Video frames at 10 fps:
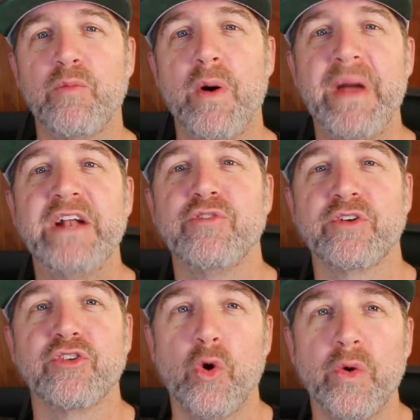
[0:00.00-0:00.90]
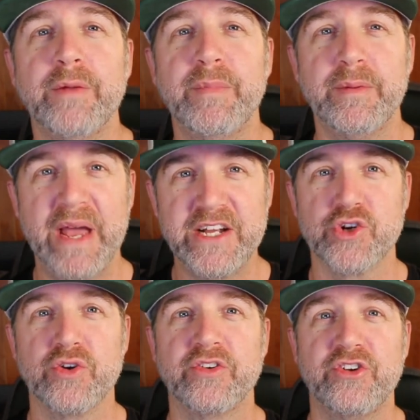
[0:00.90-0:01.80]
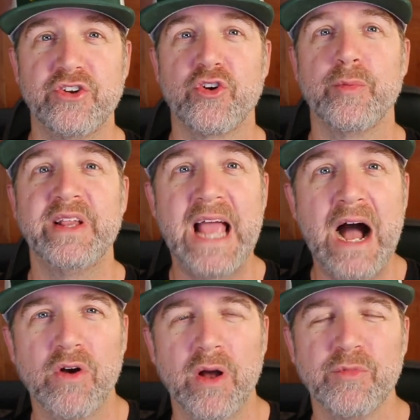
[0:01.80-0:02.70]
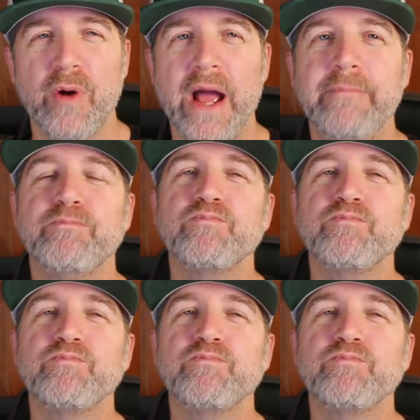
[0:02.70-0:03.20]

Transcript: what metrics are going to be measured to determine the outcomes, right?